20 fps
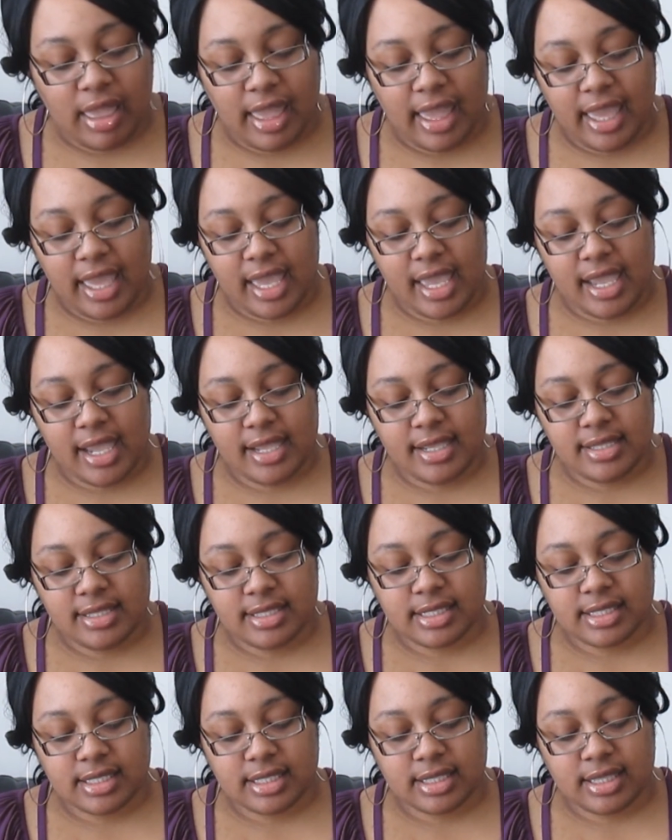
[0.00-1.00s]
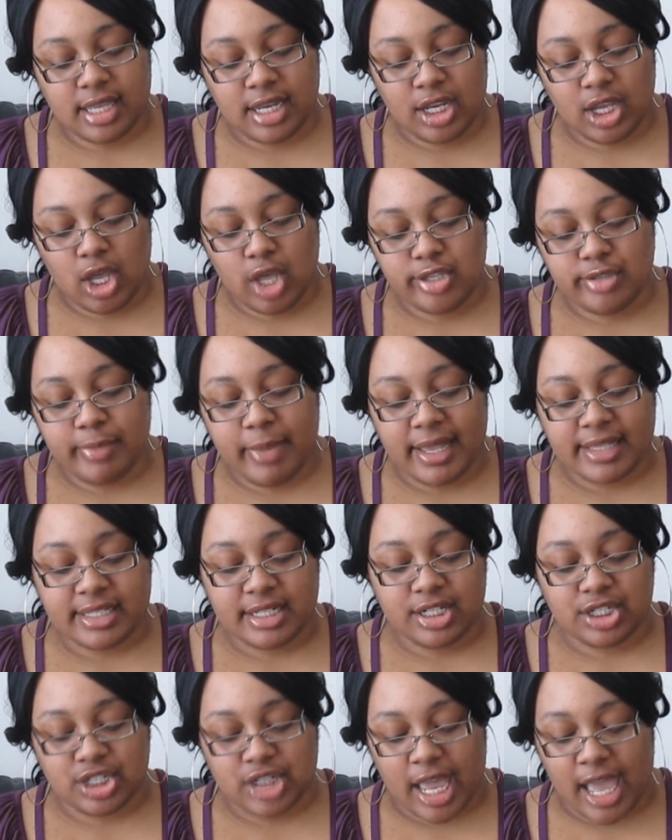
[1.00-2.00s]
And then it goes back to
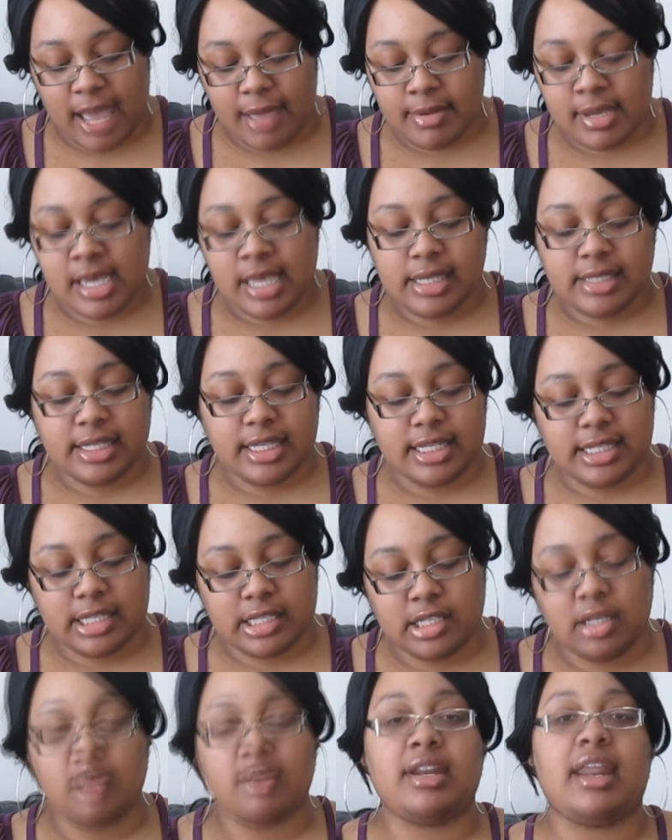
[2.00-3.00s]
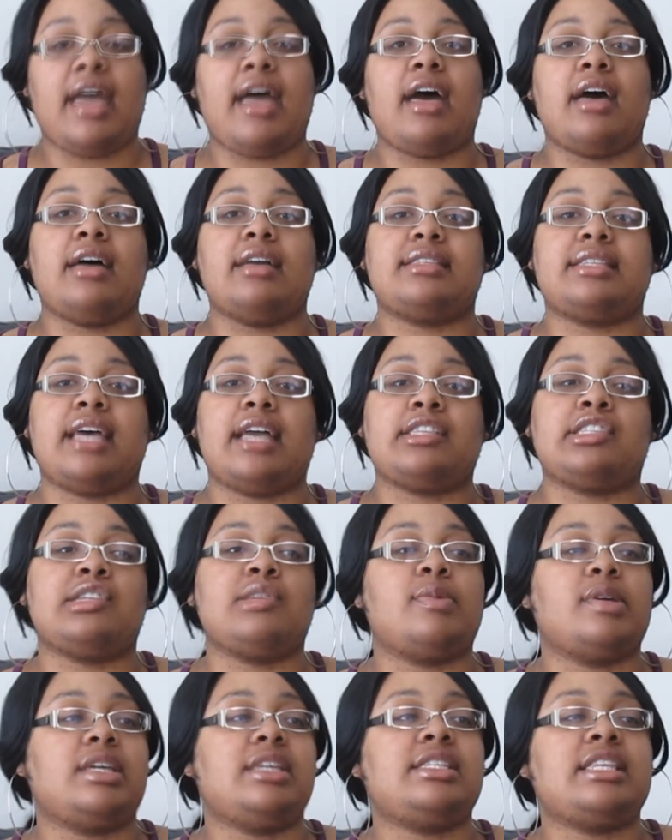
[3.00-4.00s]
the shop. Ceas is doing a
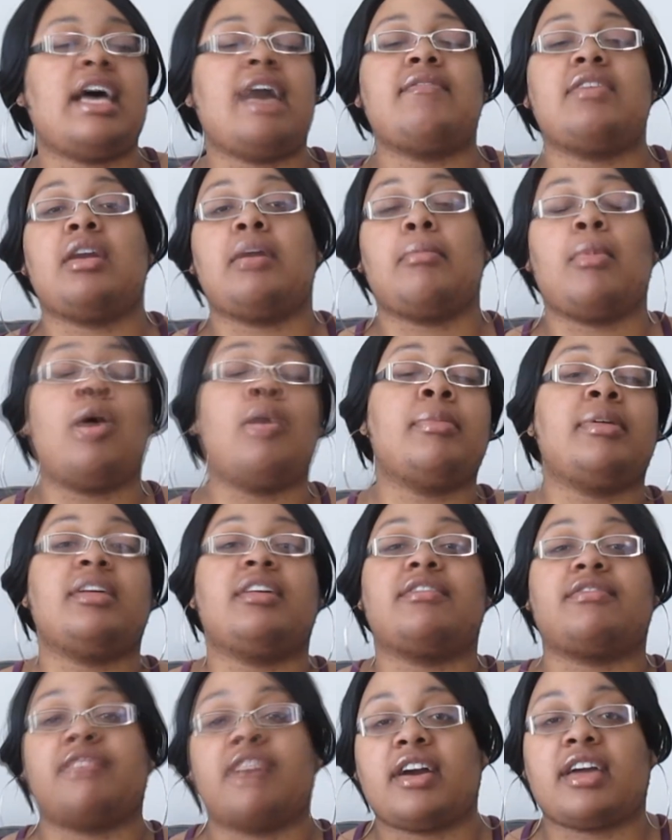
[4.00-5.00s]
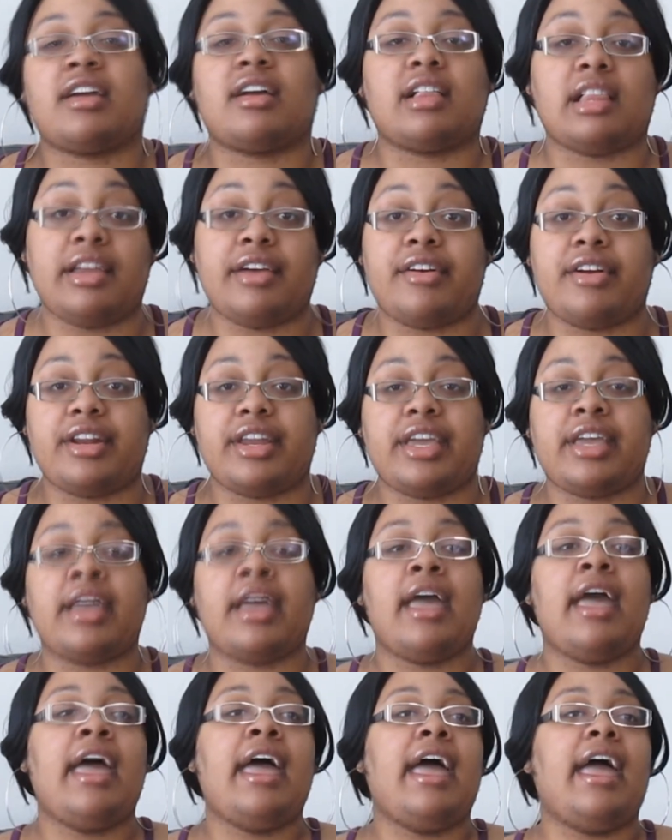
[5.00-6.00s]
tattoo and he's having a moment of fucking clarity.
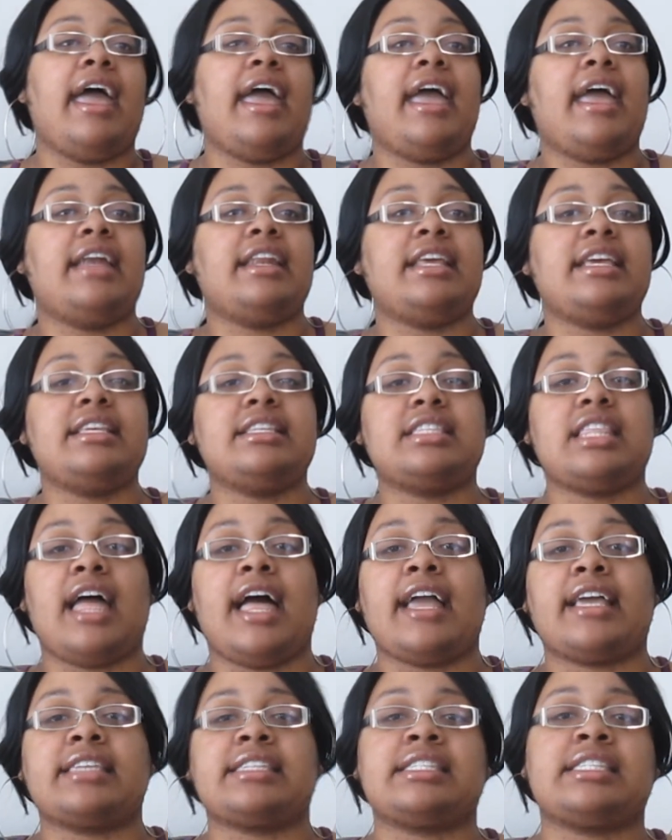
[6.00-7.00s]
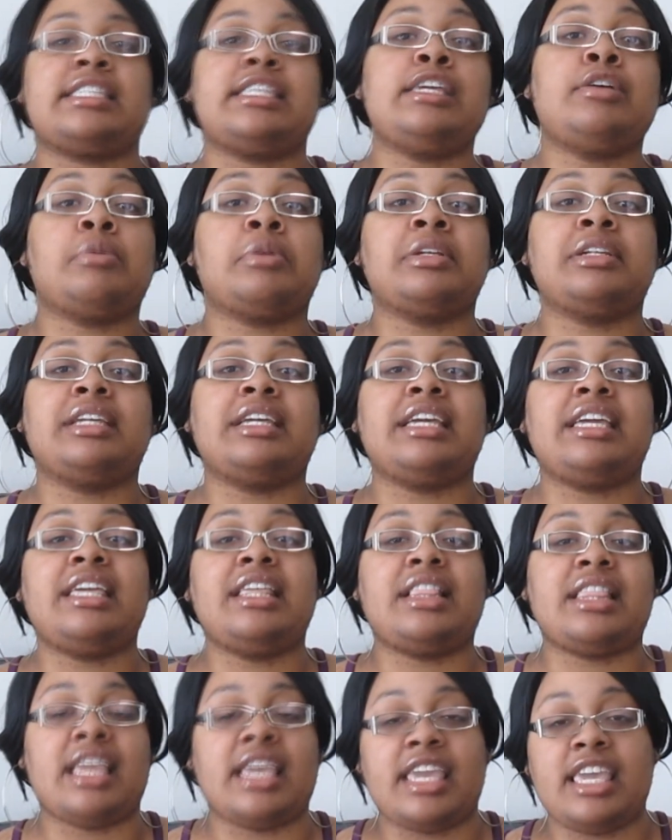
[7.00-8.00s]
And he's like, secretly,
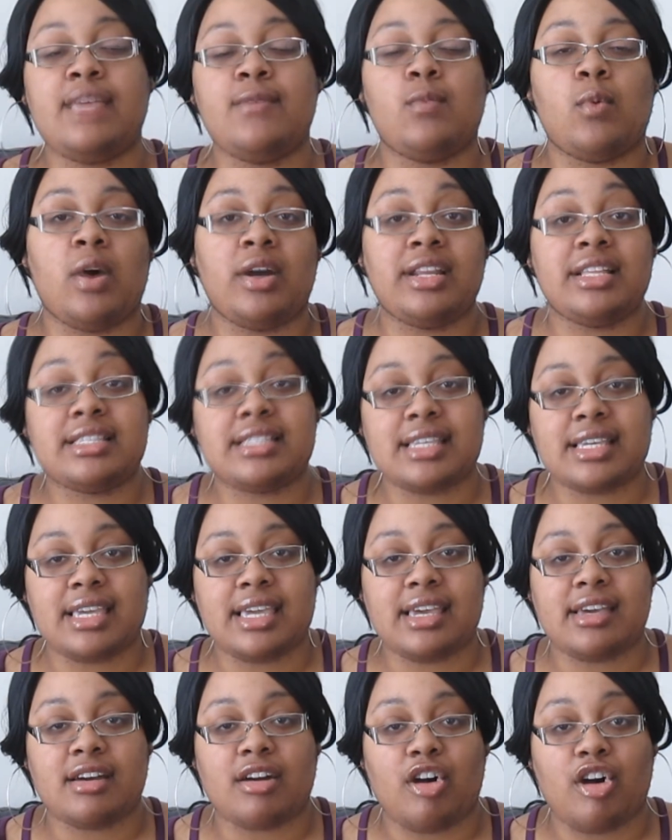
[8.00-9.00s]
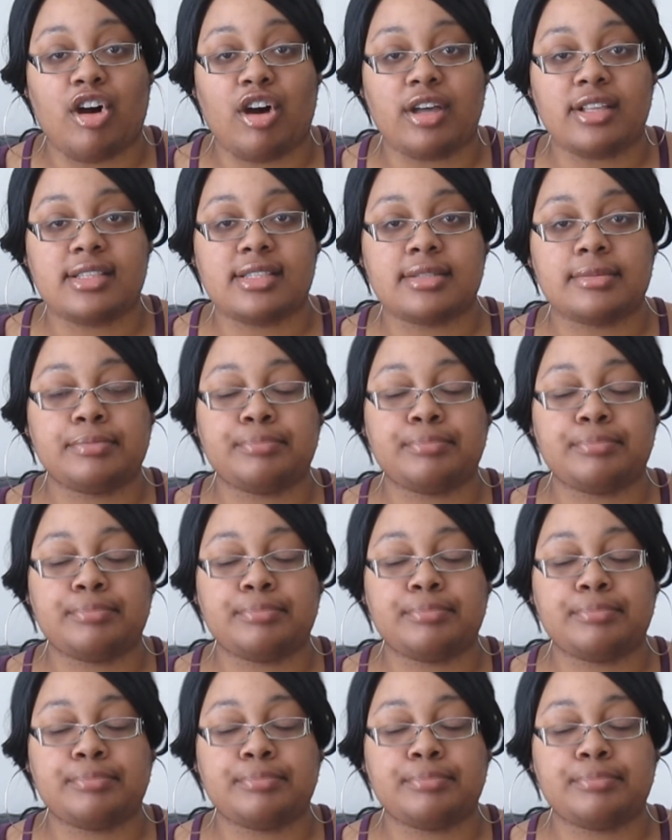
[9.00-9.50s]
he think he wanted to get caught.